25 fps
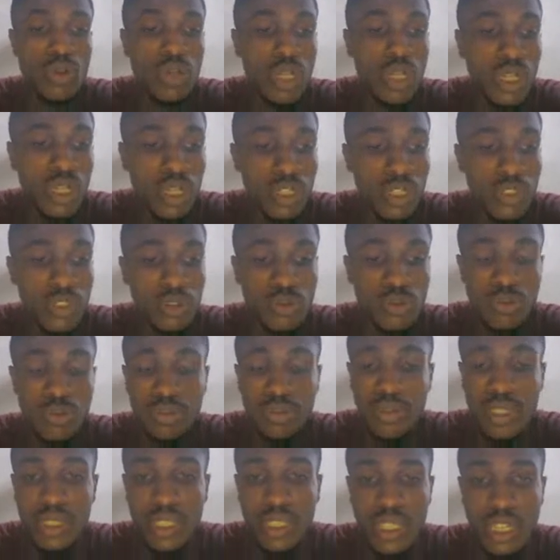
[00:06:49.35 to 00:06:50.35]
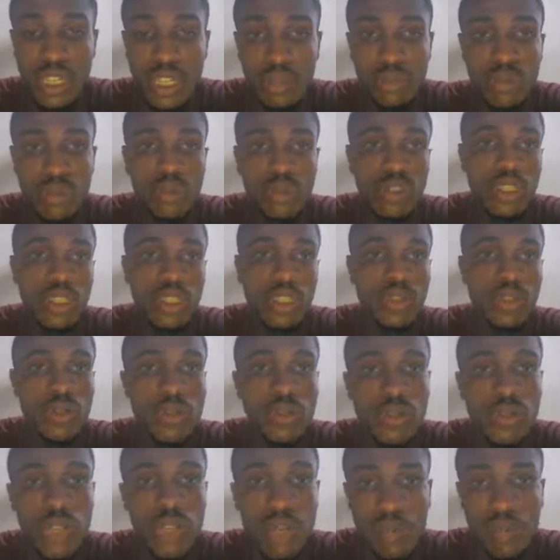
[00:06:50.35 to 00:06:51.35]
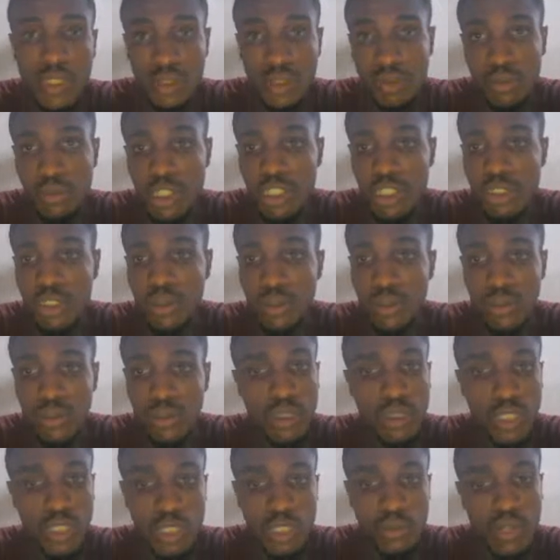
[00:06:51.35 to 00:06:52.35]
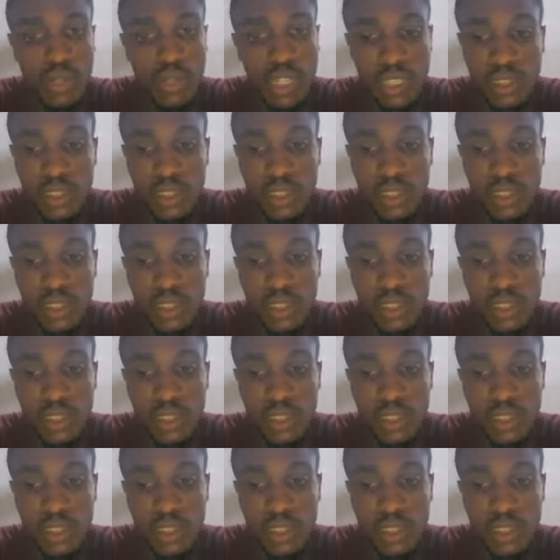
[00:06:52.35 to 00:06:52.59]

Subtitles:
and you won't be able to sell on Amazon Merch on Demand.